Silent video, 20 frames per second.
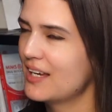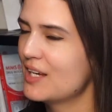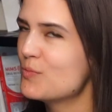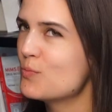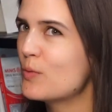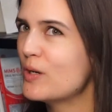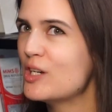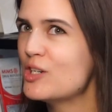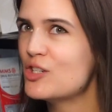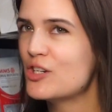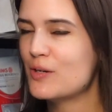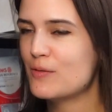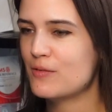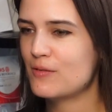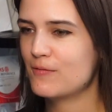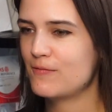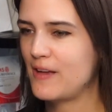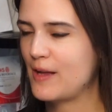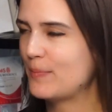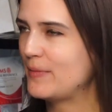And what did your
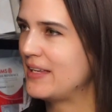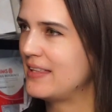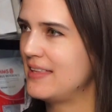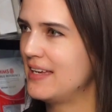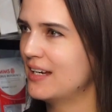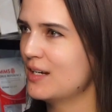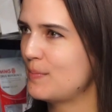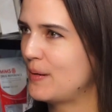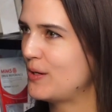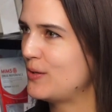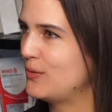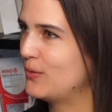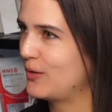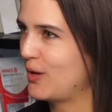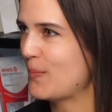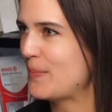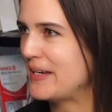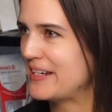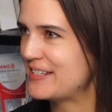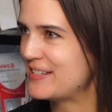family think about you
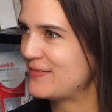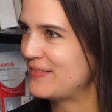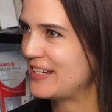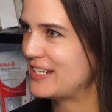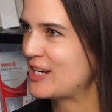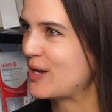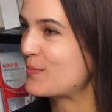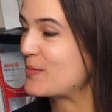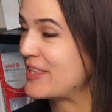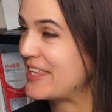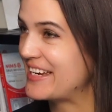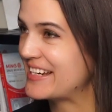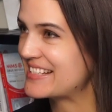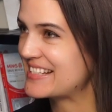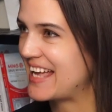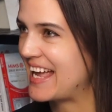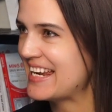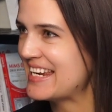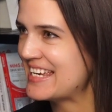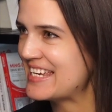coming to Vietnam? Were they
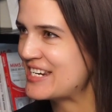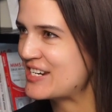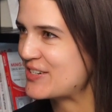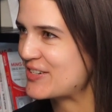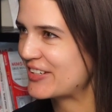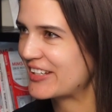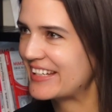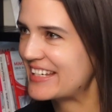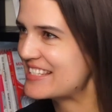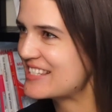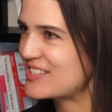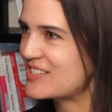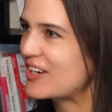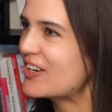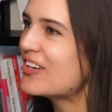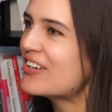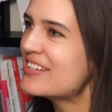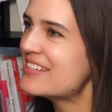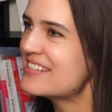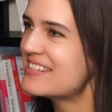excited or
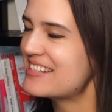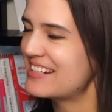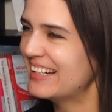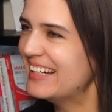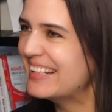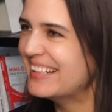concerned?